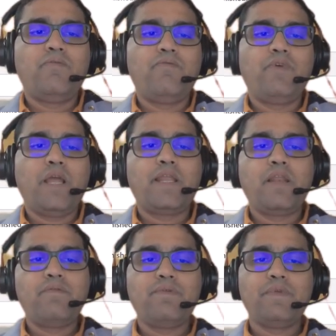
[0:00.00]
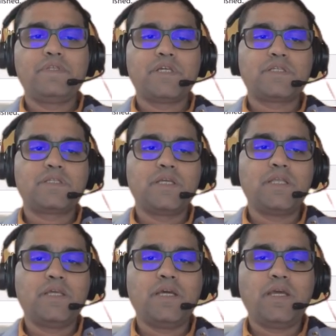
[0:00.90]
finally we will just
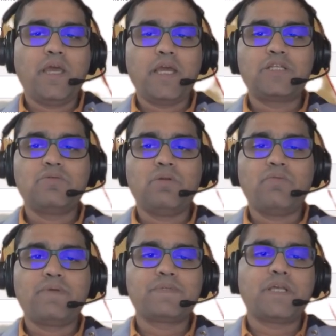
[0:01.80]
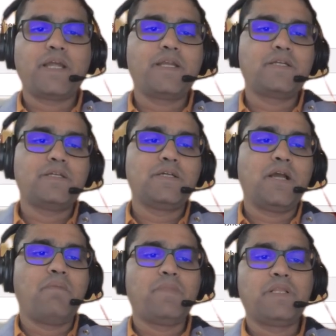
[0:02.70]
see the actual website
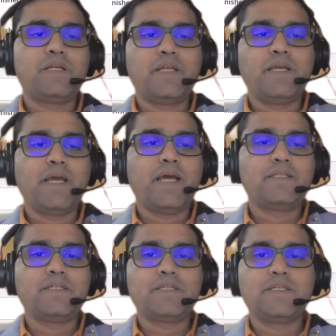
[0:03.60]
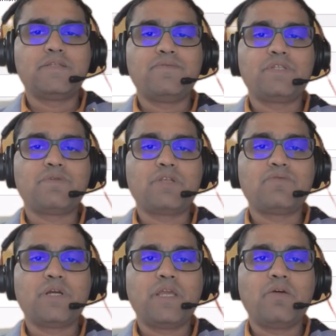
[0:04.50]
completely as it is, which was
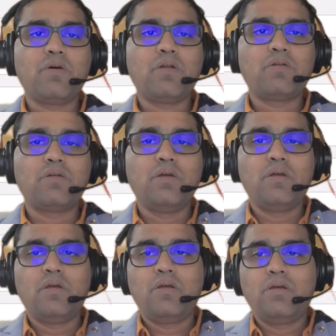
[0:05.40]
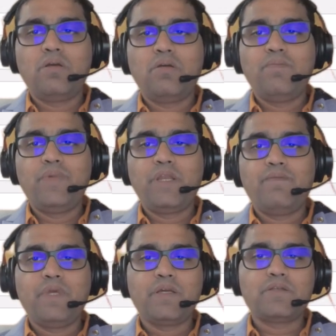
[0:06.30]
working on
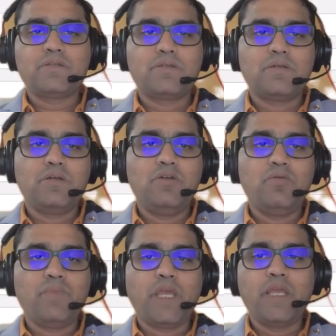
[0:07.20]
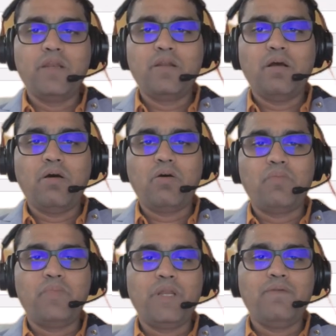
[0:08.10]
previous domain or
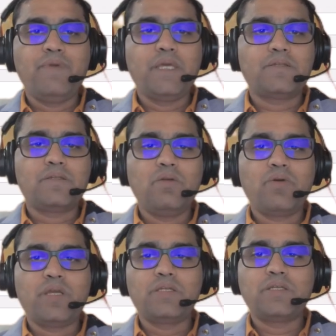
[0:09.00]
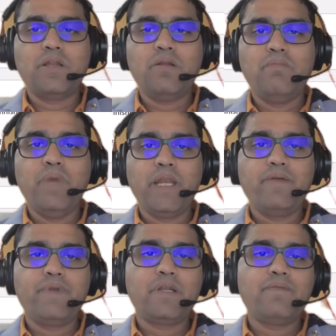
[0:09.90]
previous location.
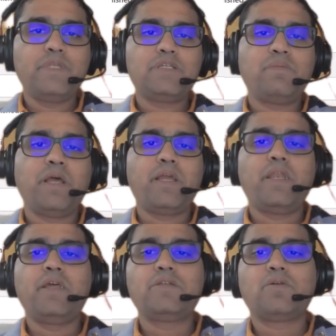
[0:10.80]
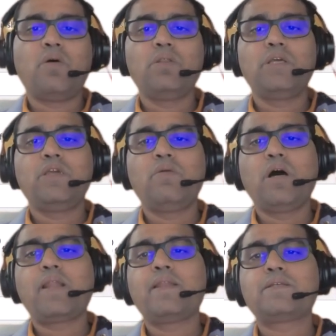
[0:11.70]
Benefit of this plugin is all the
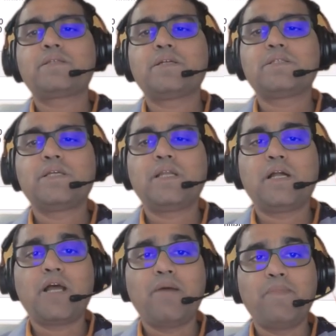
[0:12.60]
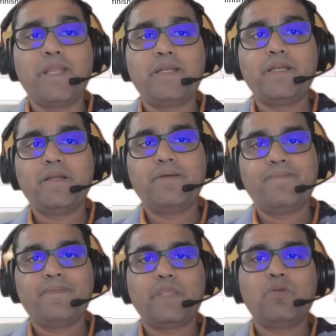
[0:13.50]
URL structure are updated.
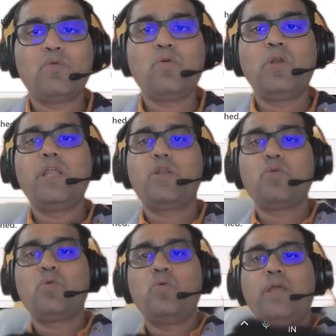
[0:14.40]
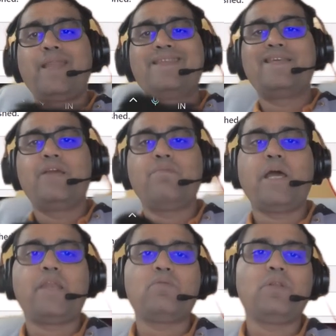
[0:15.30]
You don't need to do anything
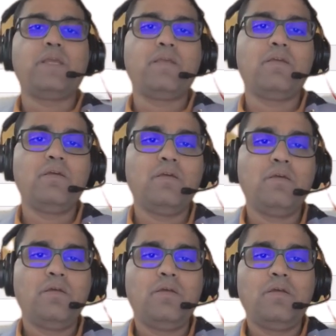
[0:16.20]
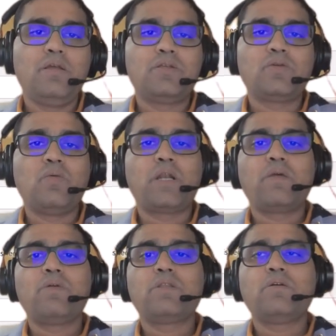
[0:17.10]
manually. So
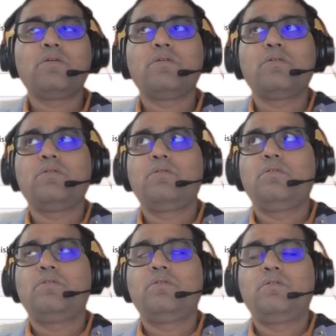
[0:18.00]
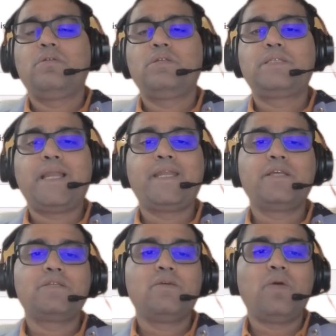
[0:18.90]
whatever the
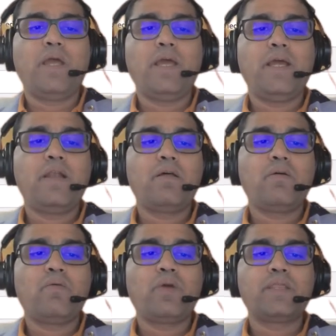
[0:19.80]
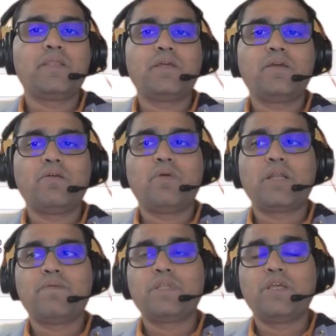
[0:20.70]
settings you had with the
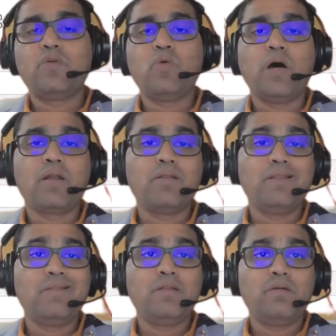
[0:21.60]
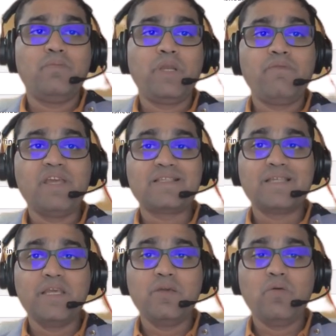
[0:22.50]
whatever the URL
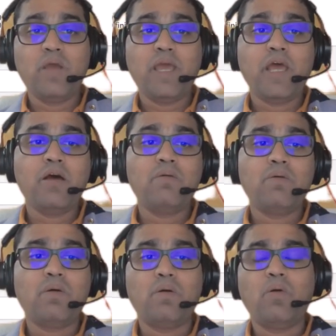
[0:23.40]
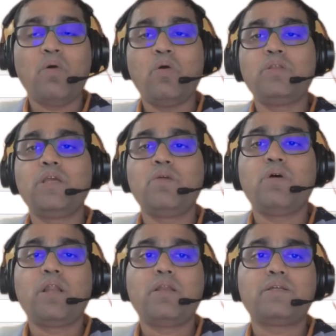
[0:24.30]
previously you have, all the
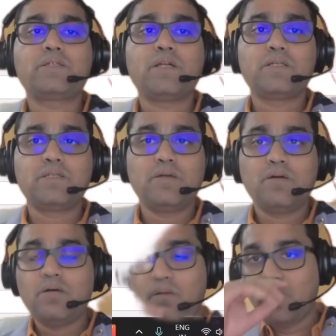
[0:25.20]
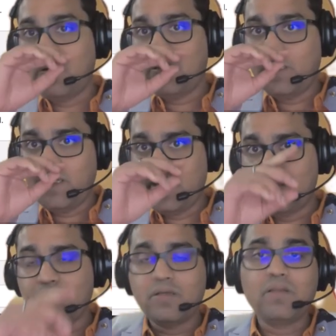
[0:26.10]
URL structure, all the
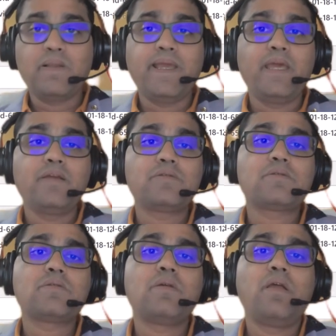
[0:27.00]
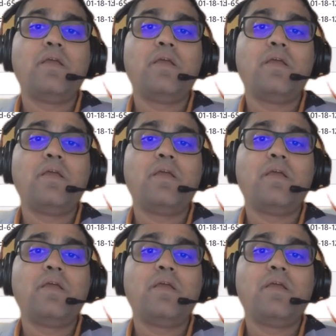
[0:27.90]
internal links,